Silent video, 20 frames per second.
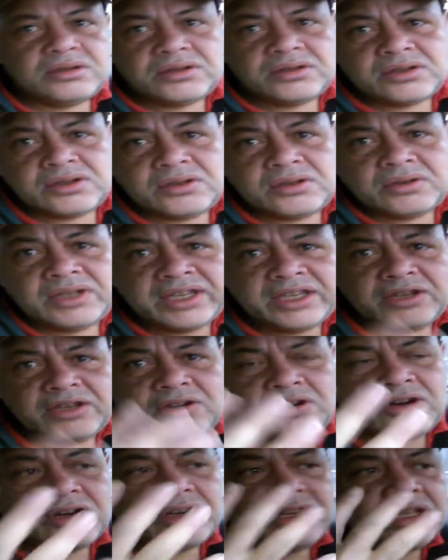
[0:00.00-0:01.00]
So the
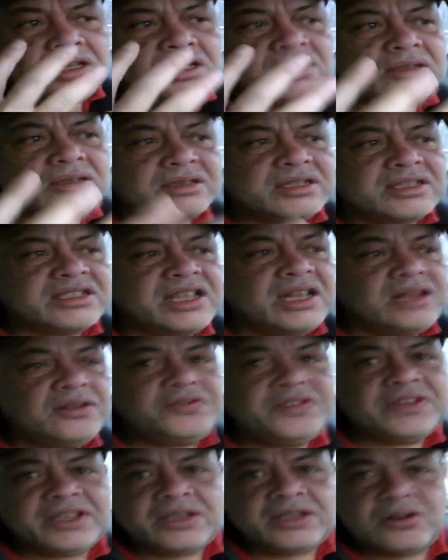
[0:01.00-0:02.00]
recording, the
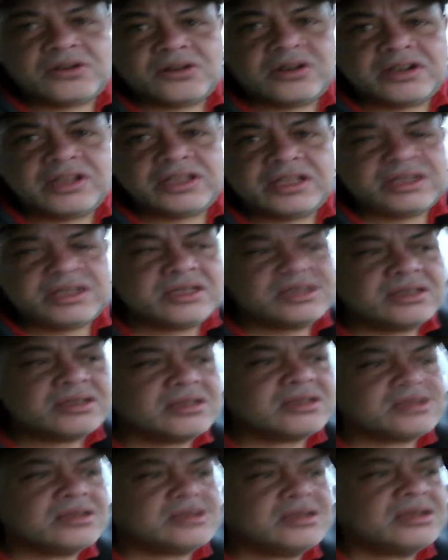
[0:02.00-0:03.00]
selfie recording
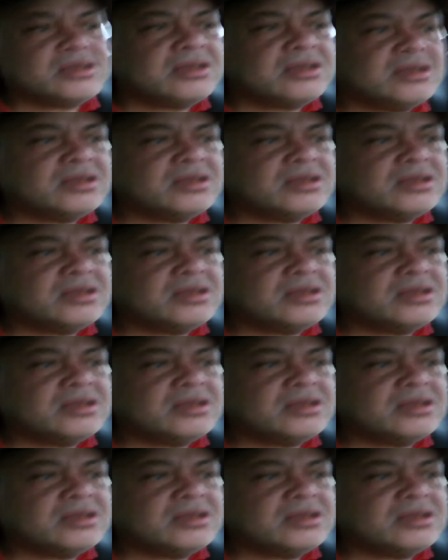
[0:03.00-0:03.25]
is uh,